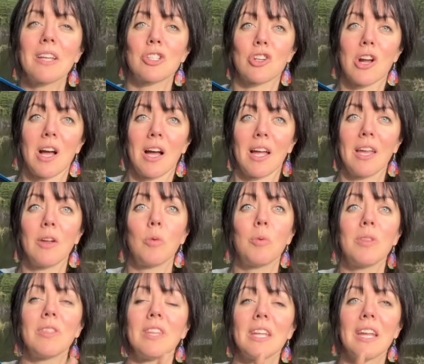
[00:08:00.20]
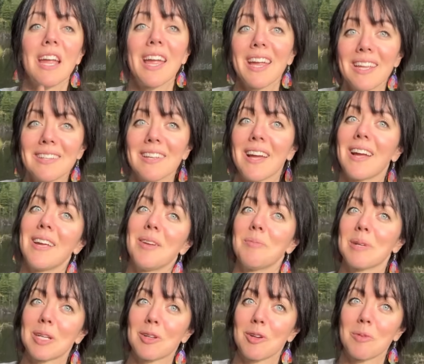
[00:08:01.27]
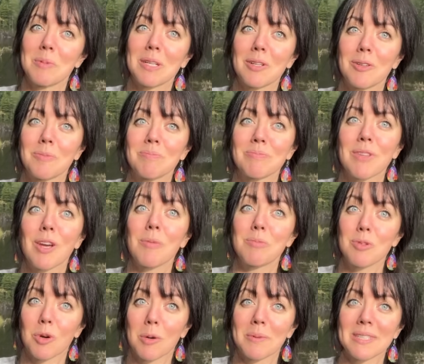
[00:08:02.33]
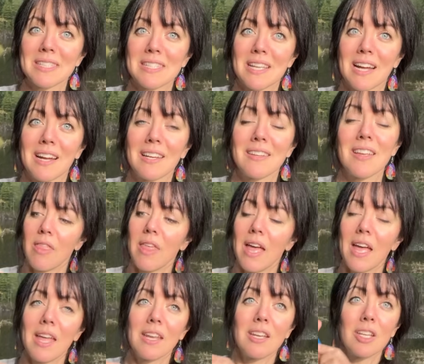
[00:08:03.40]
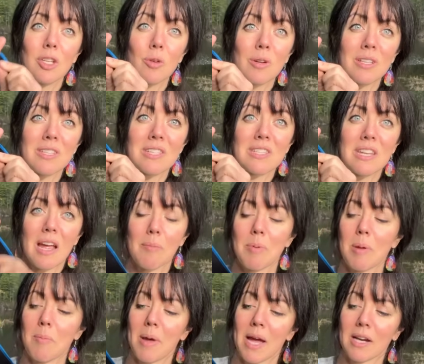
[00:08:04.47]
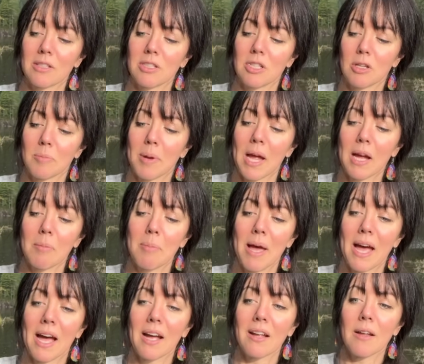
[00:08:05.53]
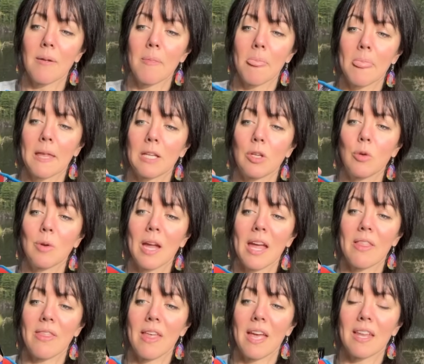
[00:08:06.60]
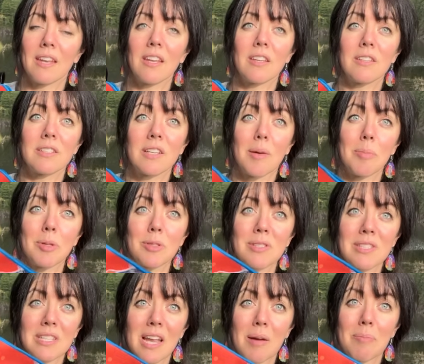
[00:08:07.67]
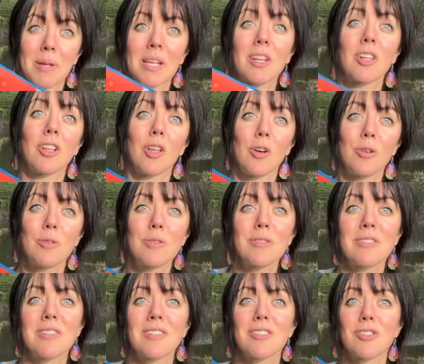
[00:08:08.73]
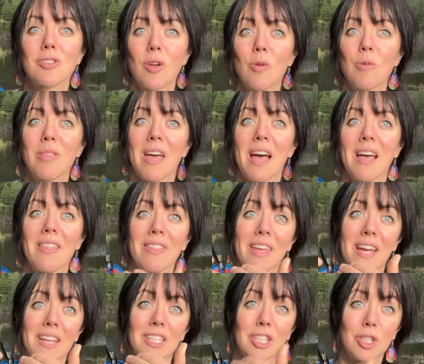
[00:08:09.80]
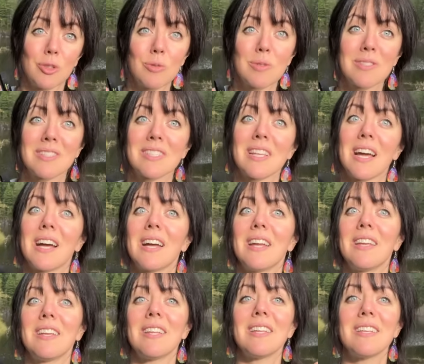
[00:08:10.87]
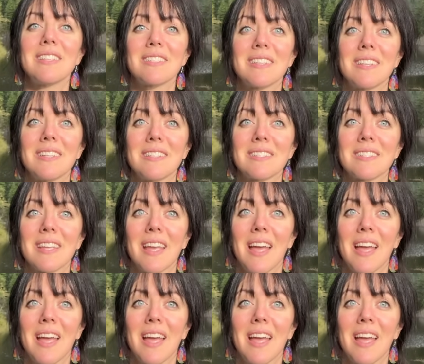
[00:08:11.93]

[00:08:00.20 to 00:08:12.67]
dry with the antimicrobial absorbent side. Then you can snap it back to your backpack. You can then double snap it closed so that that used side isn't